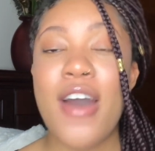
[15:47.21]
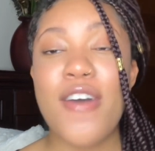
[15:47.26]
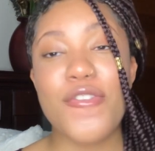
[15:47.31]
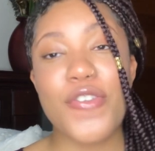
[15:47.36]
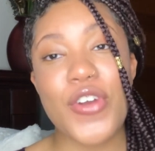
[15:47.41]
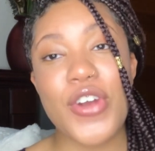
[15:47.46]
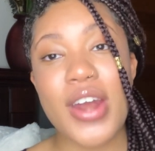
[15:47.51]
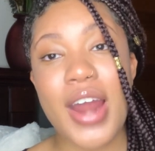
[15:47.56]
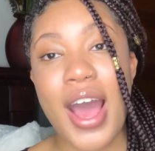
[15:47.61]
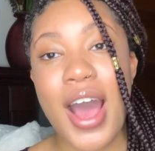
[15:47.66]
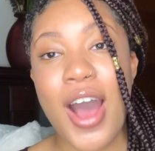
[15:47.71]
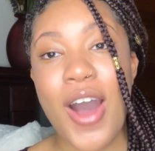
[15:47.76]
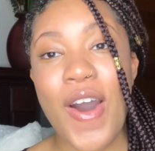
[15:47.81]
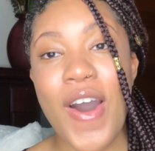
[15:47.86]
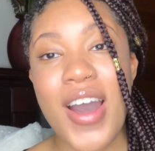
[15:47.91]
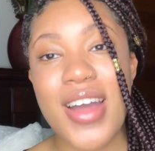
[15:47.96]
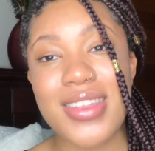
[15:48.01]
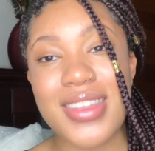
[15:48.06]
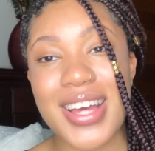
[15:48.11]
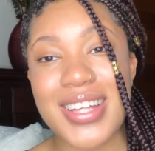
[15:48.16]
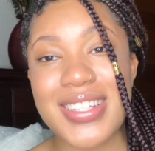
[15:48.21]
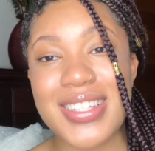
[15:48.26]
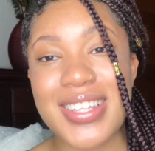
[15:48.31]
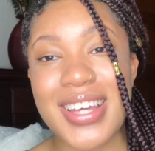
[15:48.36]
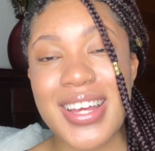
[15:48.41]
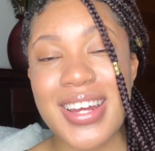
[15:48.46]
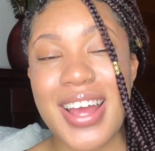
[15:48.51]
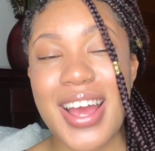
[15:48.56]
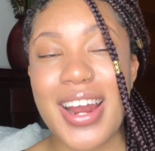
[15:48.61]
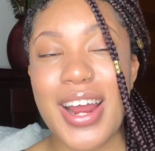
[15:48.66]
For now, that's
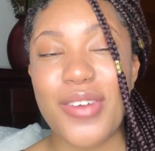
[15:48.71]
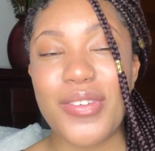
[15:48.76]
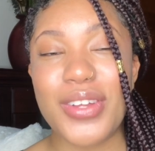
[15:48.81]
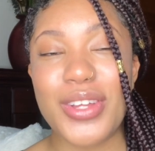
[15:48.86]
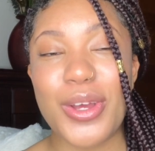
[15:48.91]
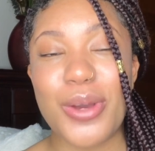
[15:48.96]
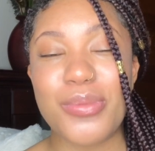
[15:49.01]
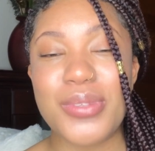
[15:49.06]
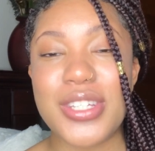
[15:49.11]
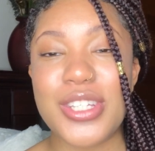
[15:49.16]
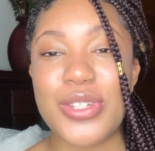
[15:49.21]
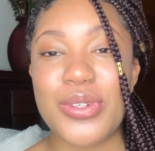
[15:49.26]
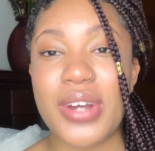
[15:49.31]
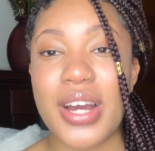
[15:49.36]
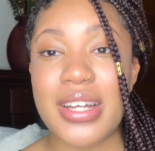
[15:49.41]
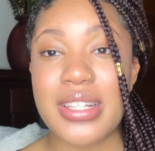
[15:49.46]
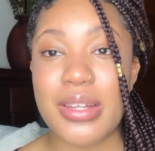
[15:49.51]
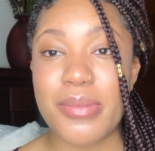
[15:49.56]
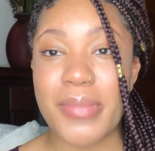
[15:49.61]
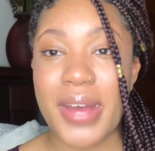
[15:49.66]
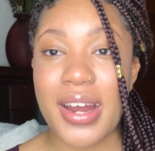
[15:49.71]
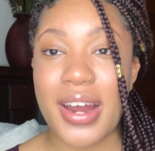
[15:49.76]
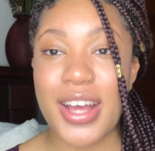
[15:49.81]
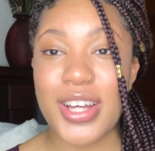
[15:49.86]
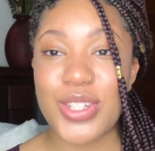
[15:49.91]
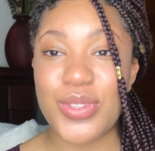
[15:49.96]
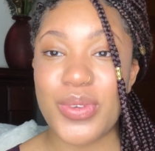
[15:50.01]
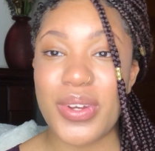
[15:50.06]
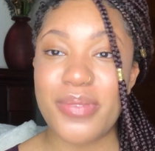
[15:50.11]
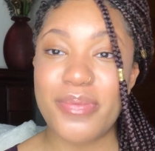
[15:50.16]
it, and I really hope to see you guys in my
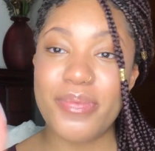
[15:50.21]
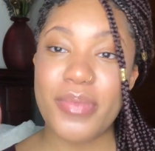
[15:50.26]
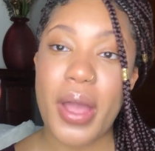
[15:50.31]
next one.